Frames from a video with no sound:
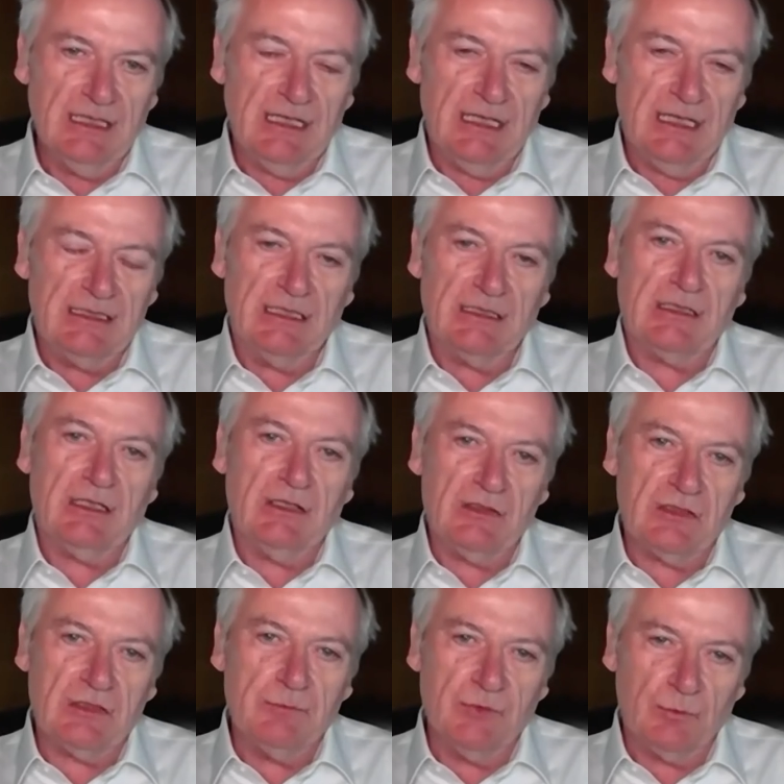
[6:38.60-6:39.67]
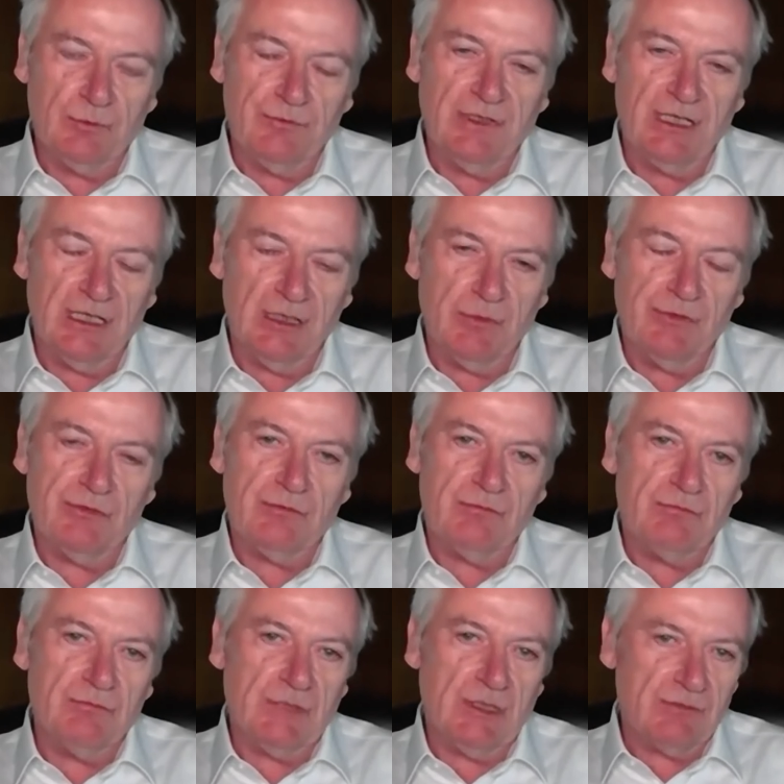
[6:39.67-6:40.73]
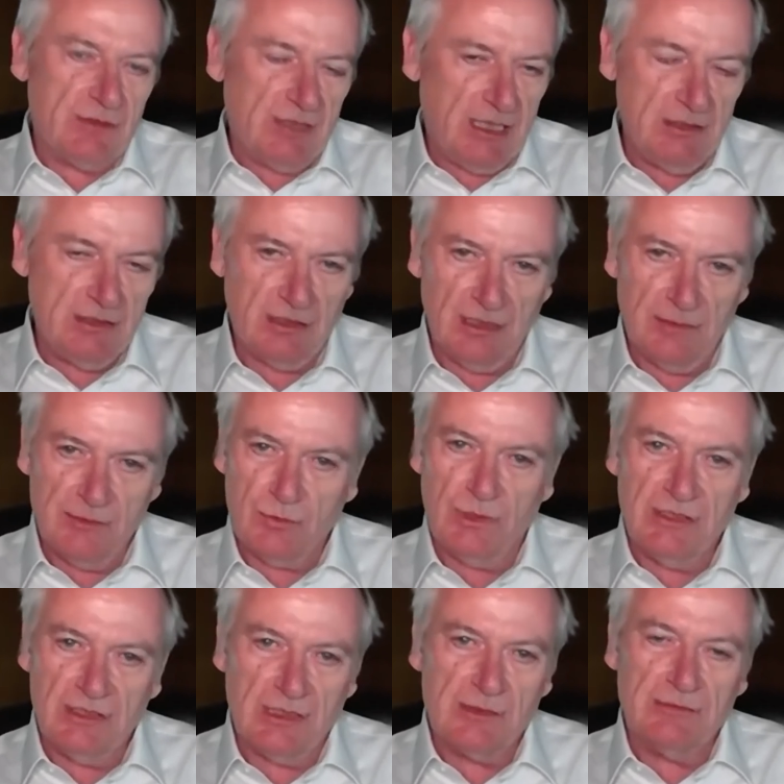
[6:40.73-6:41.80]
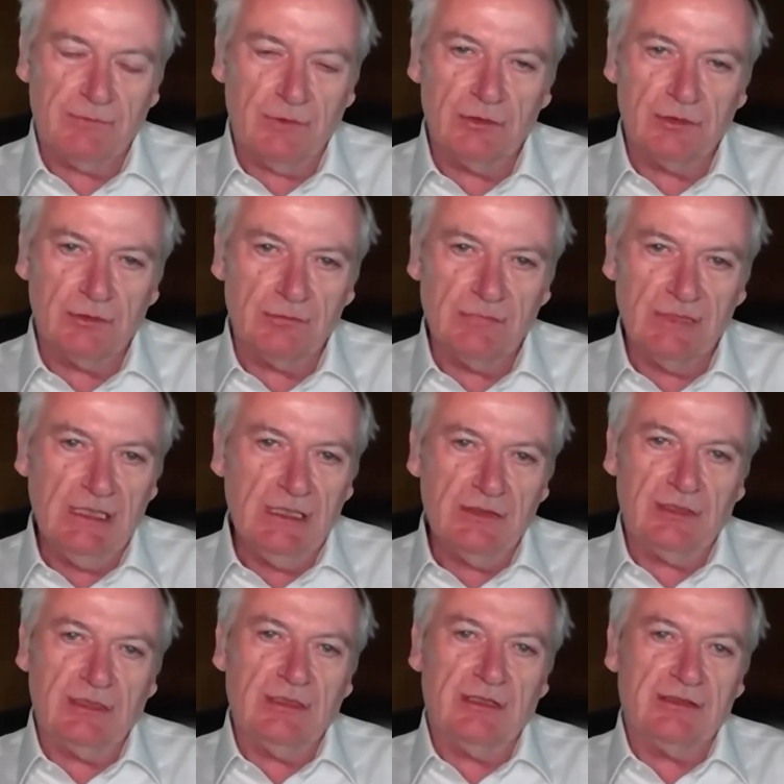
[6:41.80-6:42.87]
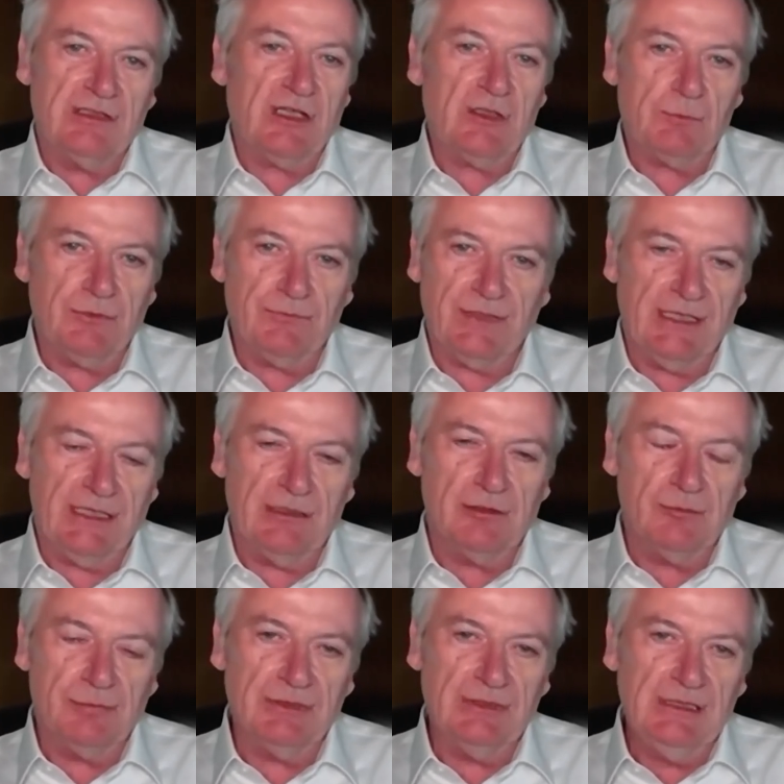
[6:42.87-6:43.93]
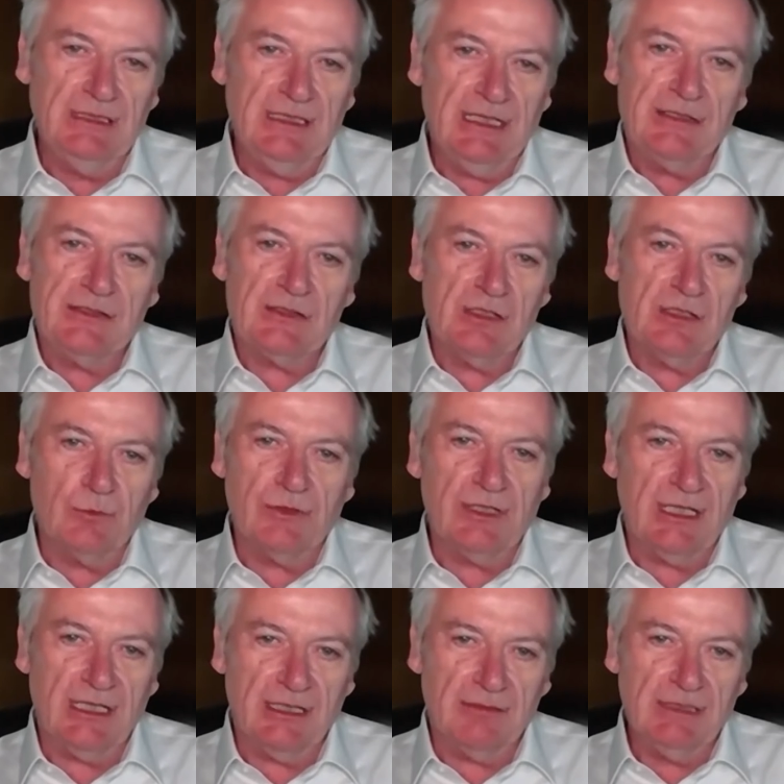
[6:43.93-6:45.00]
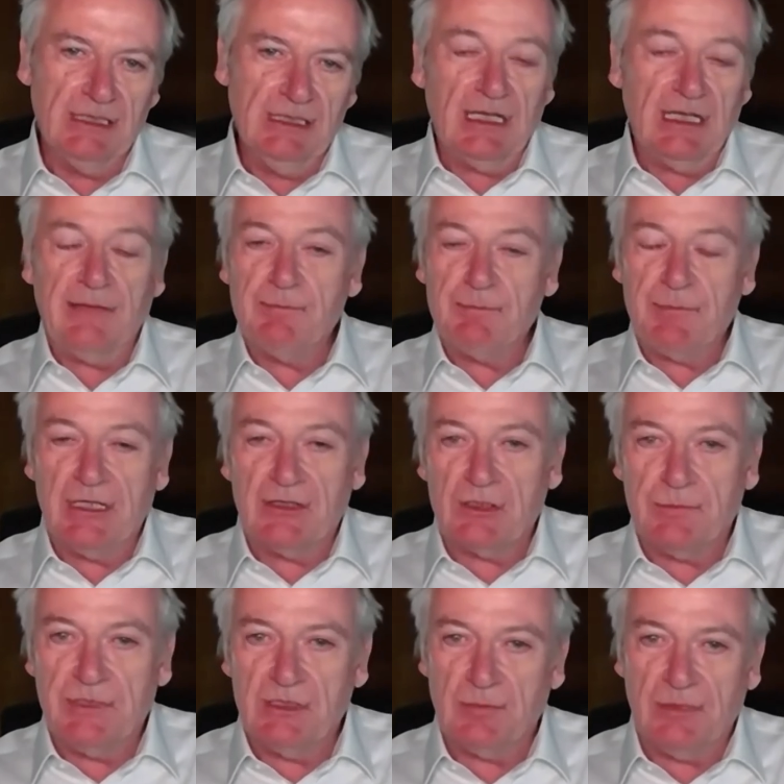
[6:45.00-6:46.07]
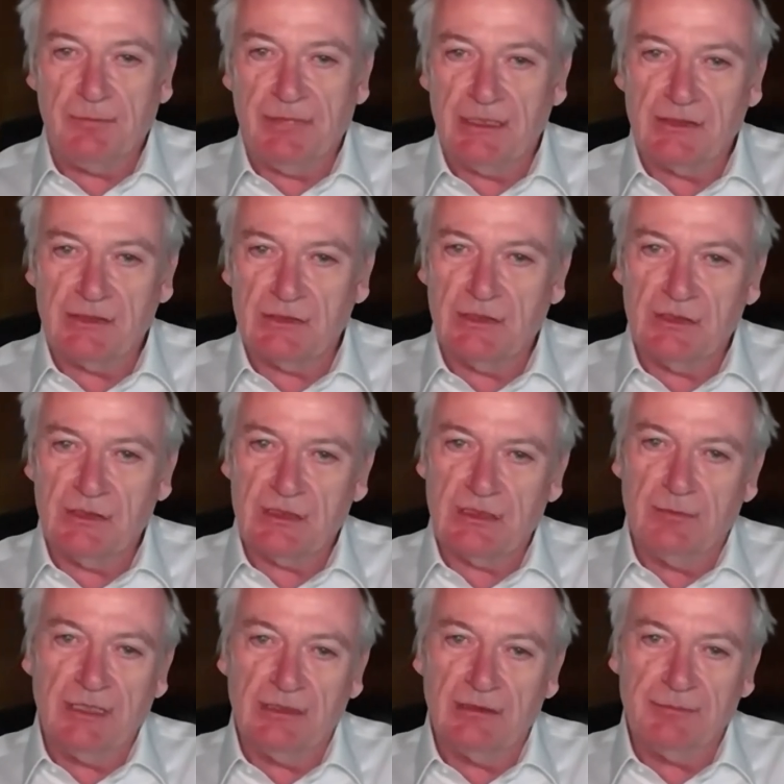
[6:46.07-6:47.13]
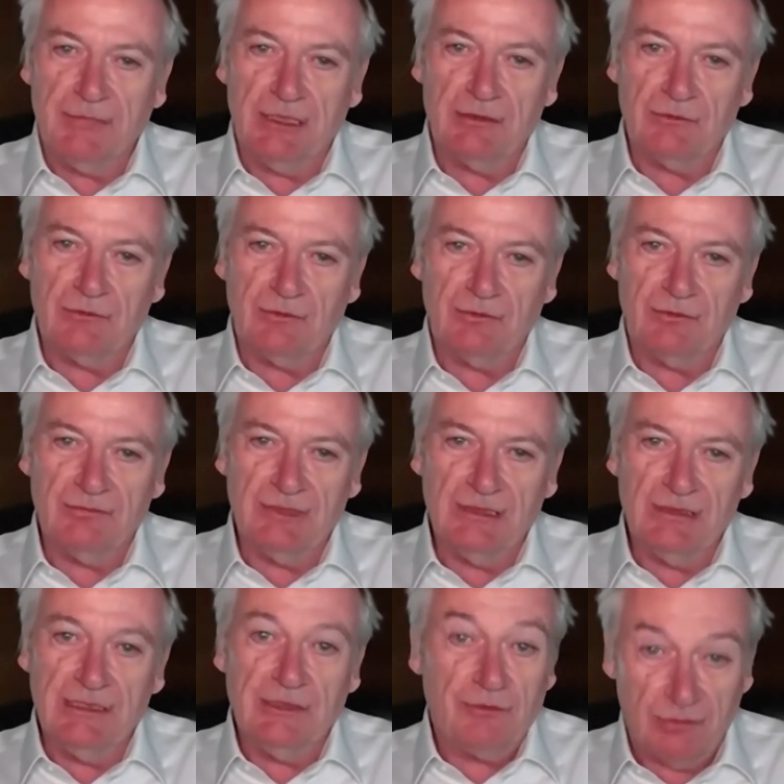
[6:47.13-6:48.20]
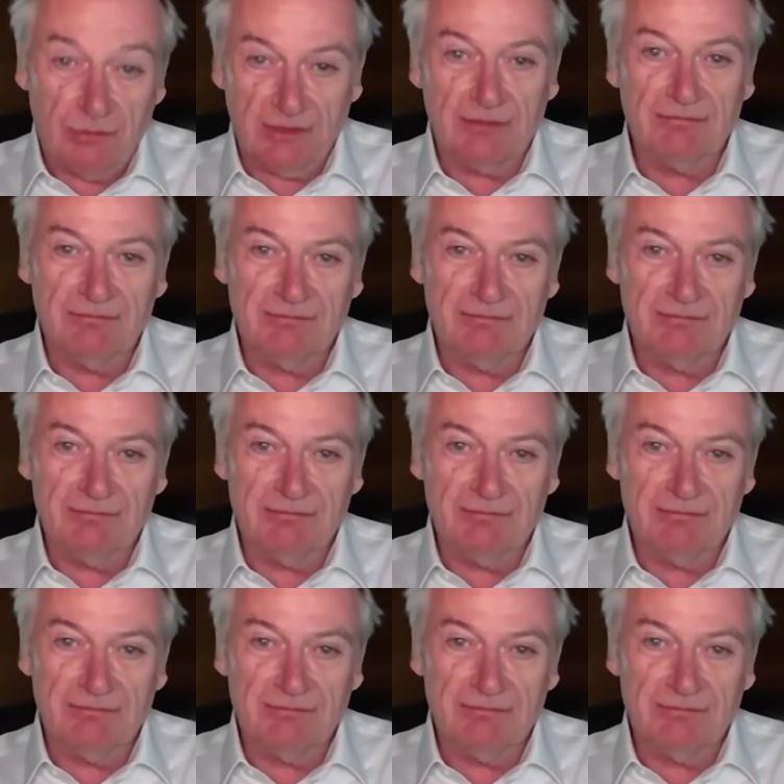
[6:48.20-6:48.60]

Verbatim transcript: And yet customers were ringing with 10 times, 20 times the volume because they are desperate for help and there's no one there. I haven't been able to speak to my bank since the middle of March, literally.